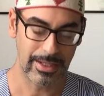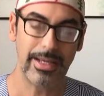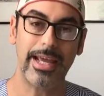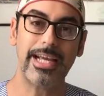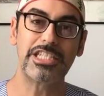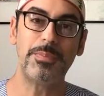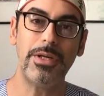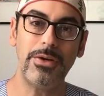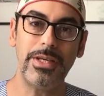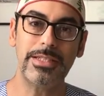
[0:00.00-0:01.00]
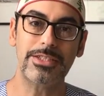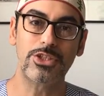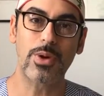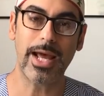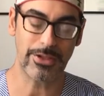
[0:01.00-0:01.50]
Experience
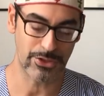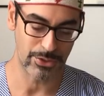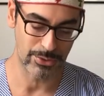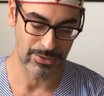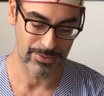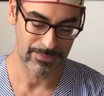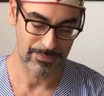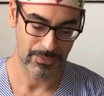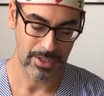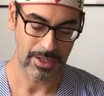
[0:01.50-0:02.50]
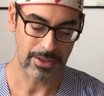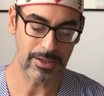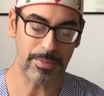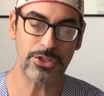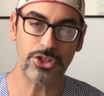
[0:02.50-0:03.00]
gratitude, the
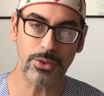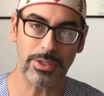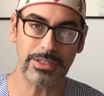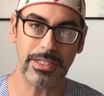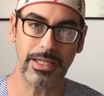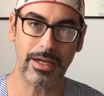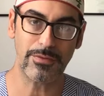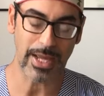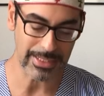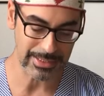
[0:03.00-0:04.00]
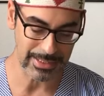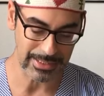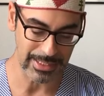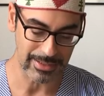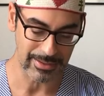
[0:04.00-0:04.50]
maturity of
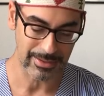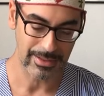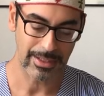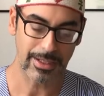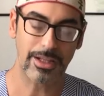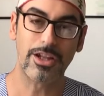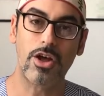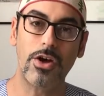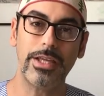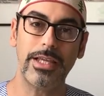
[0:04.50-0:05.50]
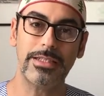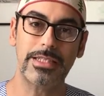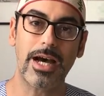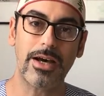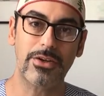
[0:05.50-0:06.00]
ecstasy, longing to
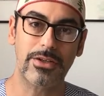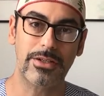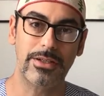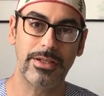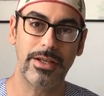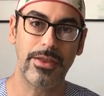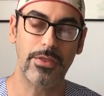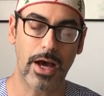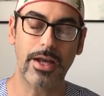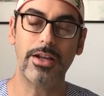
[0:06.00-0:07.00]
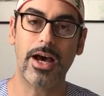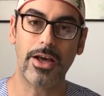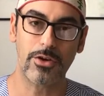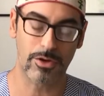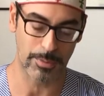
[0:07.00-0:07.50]
utter the
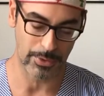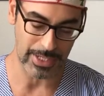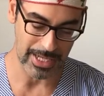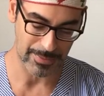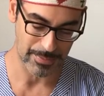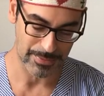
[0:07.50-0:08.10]
unutterable name.